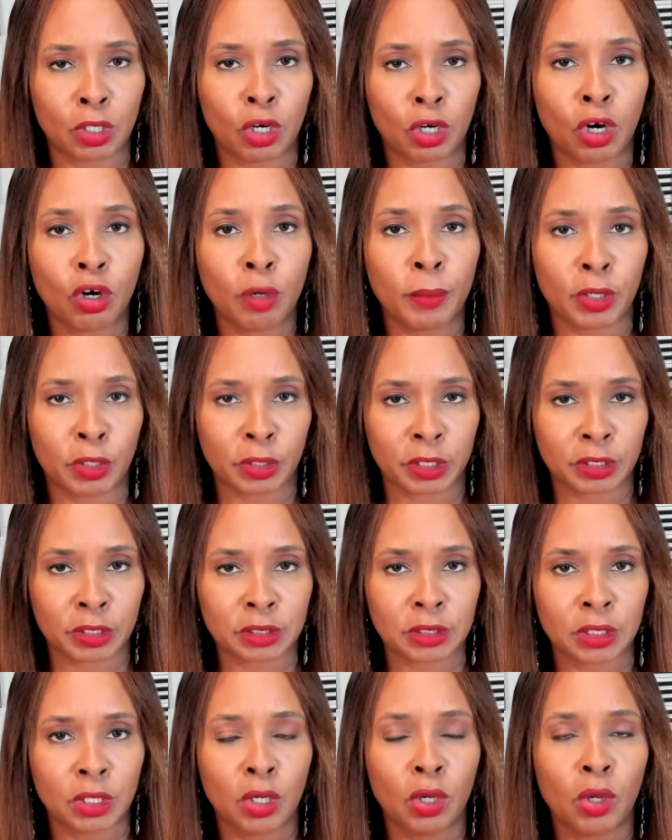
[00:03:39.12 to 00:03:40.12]

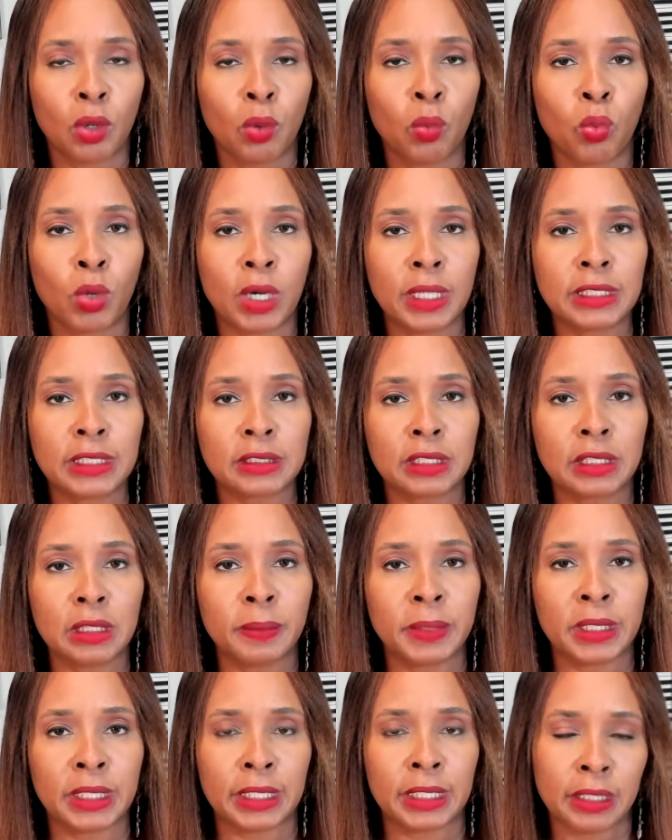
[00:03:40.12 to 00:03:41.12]
homeowners. One is going to
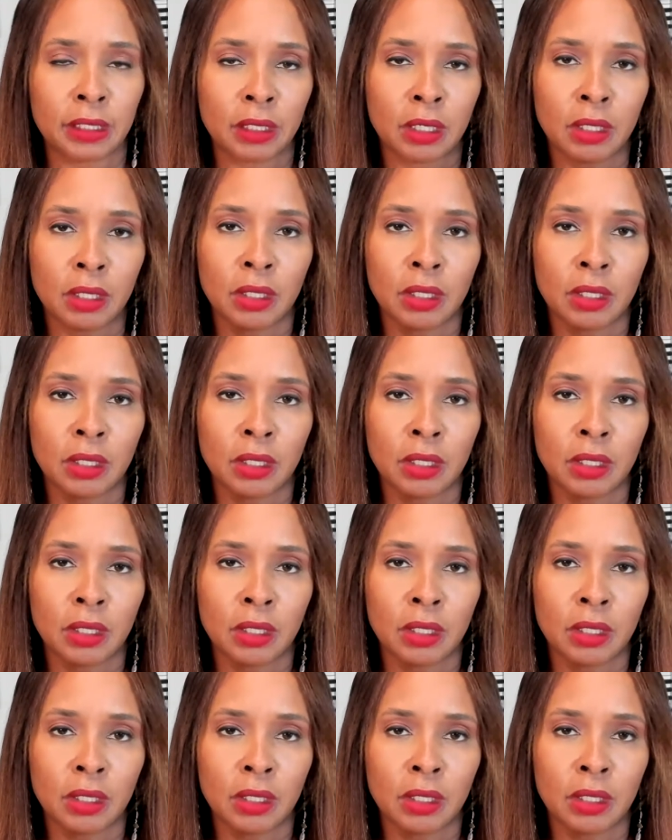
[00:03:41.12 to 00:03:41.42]
be